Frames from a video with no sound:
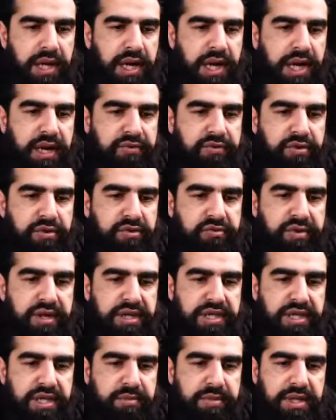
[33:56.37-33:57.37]
Have you
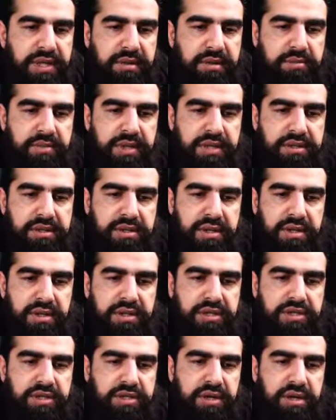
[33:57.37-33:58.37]
read Ibn
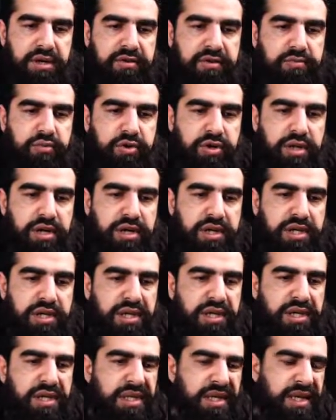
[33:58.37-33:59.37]
Battal's Sharh
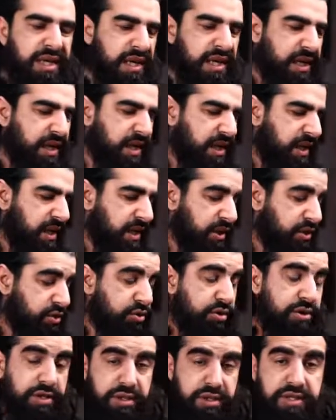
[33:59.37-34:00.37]
al-Bukhari? It's
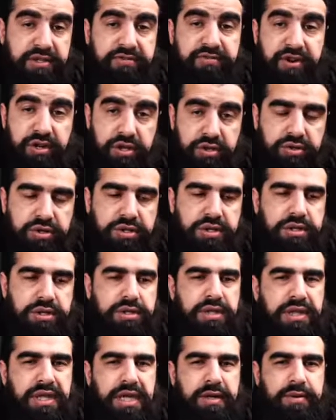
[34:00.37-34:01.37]
good. It's very good.
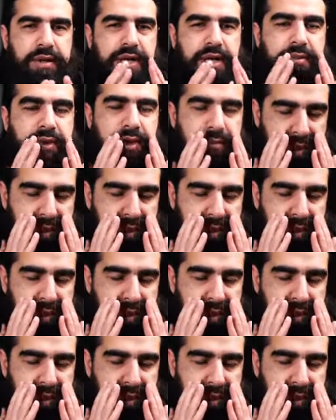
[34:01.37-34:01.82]
The thing about Ibn